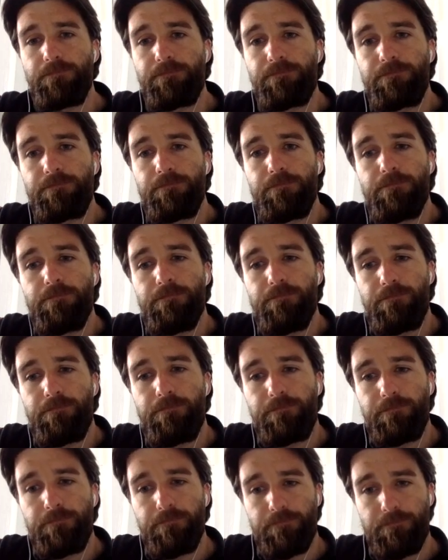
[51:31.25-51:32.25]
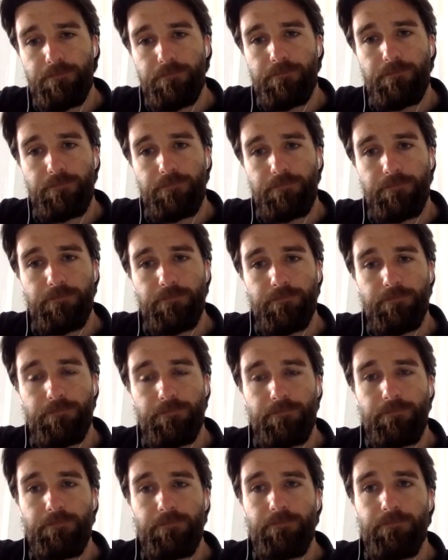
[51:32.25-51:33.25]

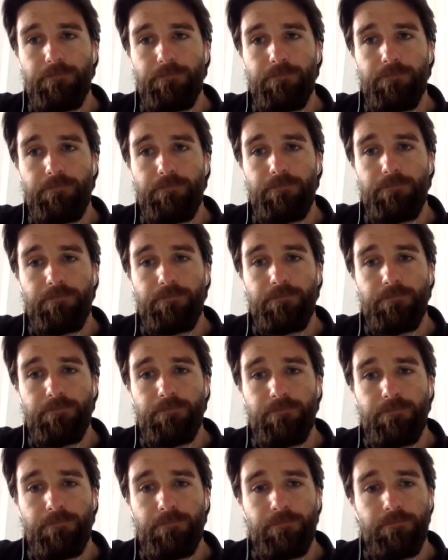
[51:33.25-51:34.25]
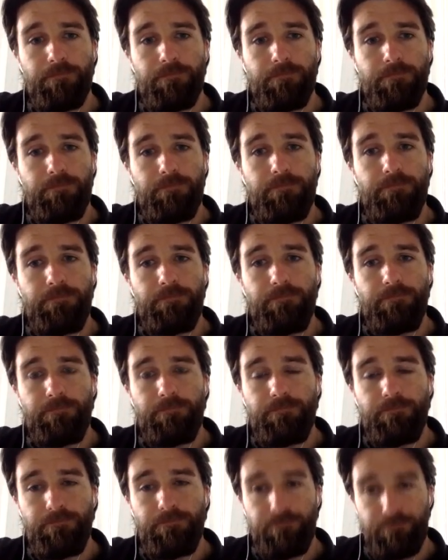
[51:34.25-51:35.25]

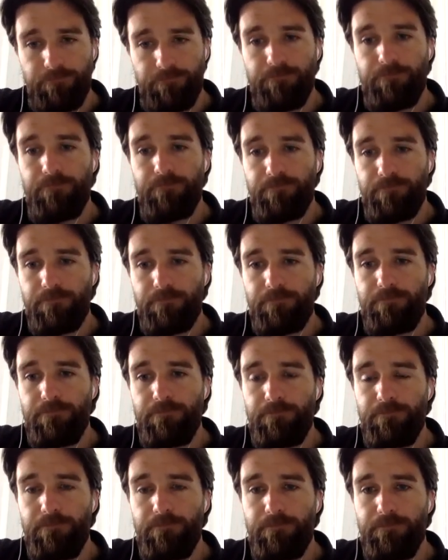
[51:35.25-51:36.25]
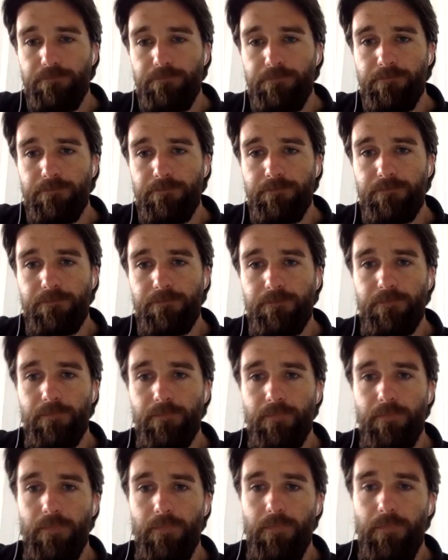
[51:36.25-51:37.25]

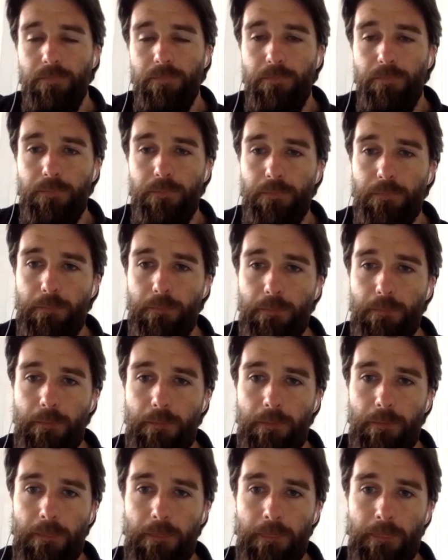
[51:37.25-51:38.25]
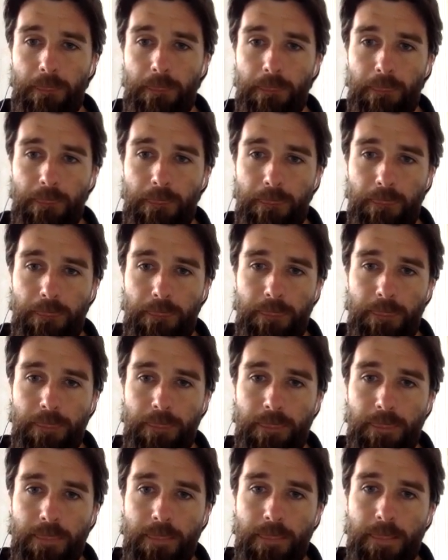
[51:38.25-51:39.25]
This person isn't speaking.